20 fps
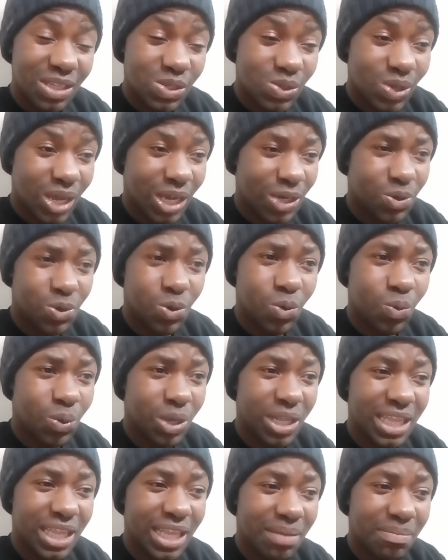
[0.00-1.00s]
So I don't know
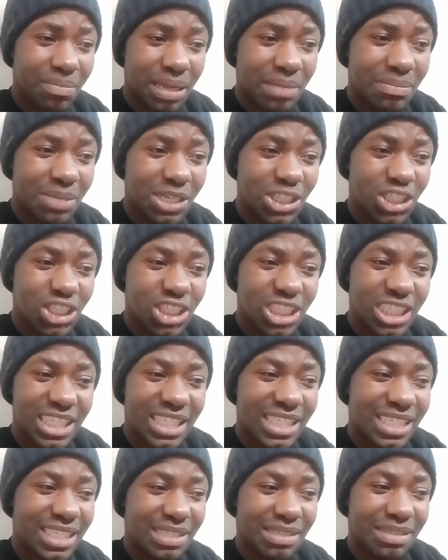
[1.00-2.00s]
whether maybe
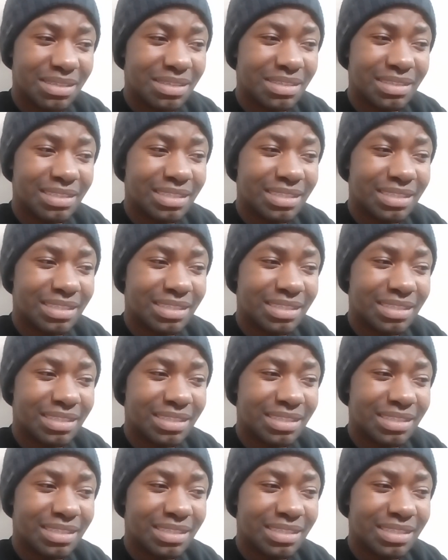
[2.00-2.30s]
she